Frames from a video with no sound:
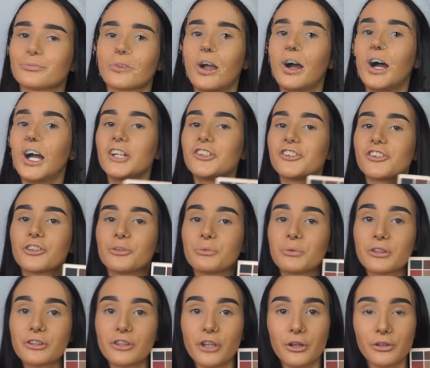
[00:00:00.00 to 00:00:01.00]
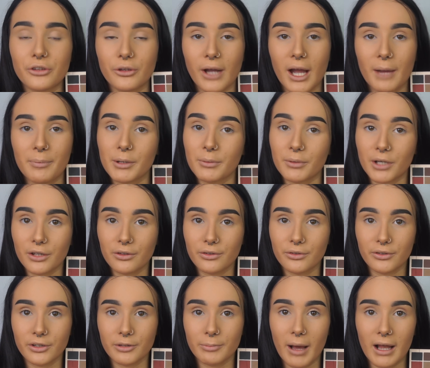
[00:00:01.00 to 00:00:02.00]
I just was so happy when I
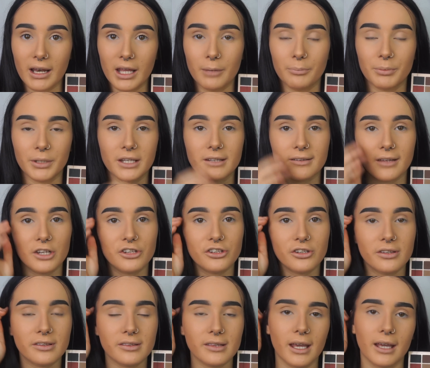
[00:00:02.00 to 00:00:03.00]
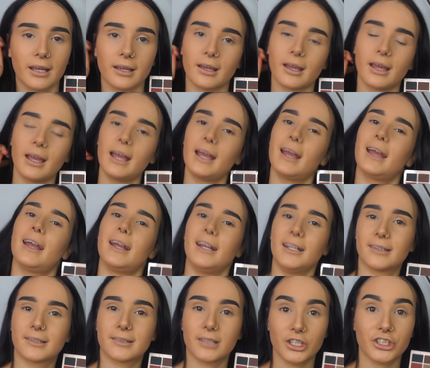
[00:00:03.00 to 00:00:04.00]
saw this palette because I just think
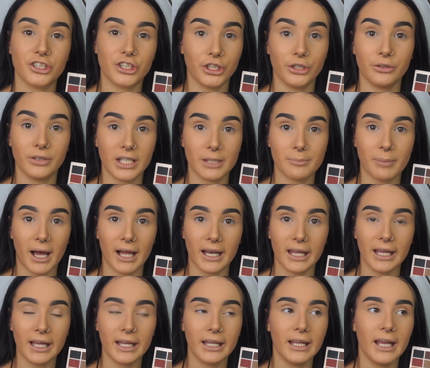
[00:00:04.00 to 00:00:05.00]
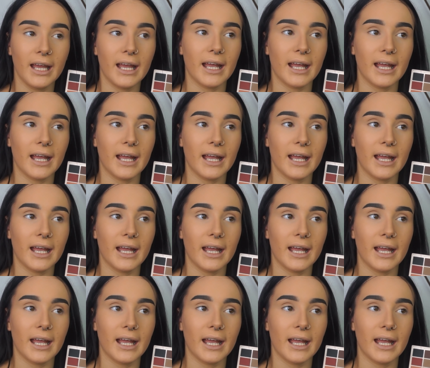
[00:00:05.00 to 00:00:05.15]
it's such a unique palette.